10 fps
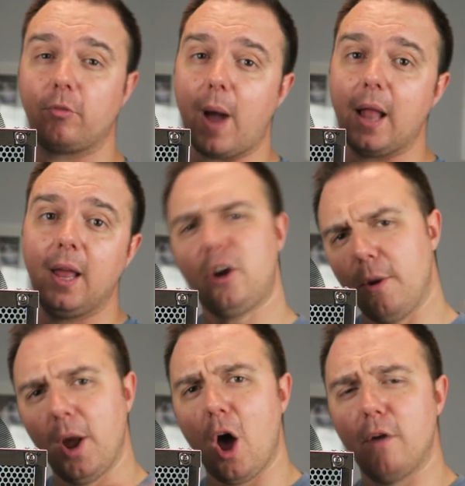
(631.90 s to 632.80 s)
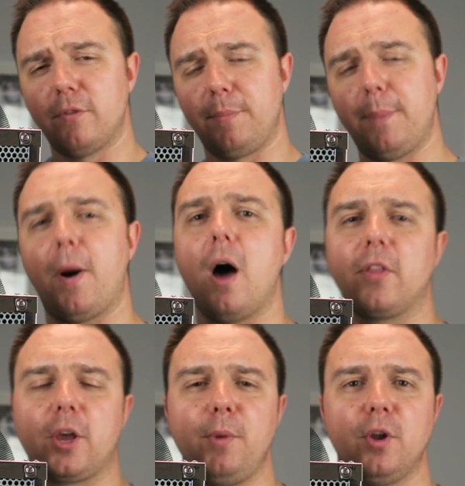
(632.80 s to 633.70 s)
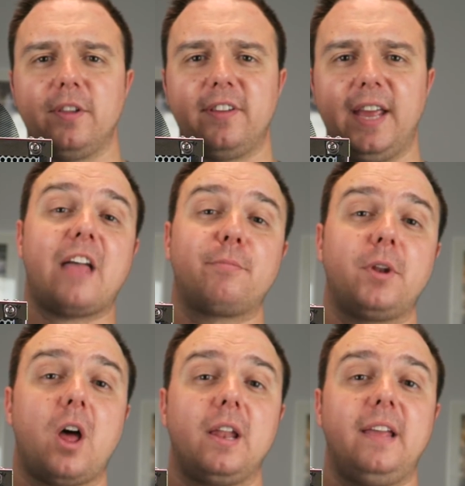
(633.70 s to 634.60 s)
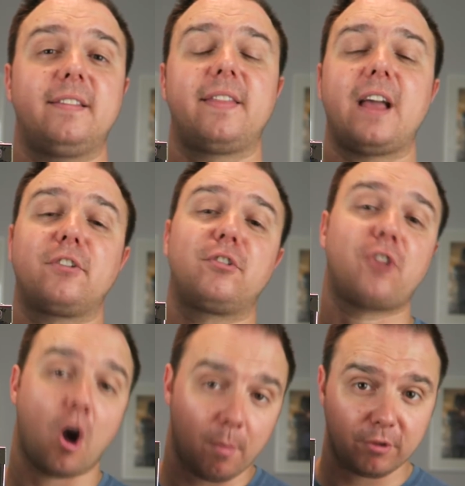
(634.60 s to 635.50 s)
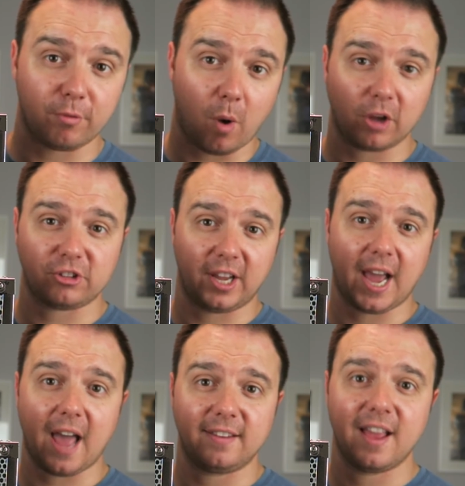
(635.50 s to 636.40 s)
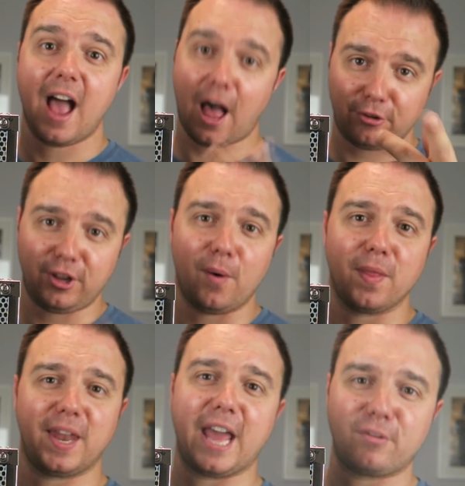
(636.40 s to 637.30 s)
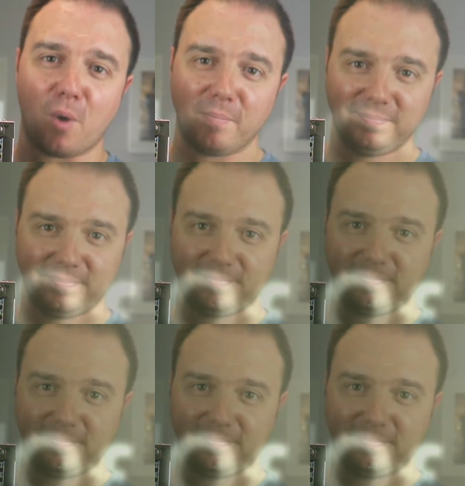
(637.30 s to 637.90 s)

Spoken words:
as well. Come on over, be part of the community. Last but not least, thanks so much for watching, guys. I'll see you on the next one.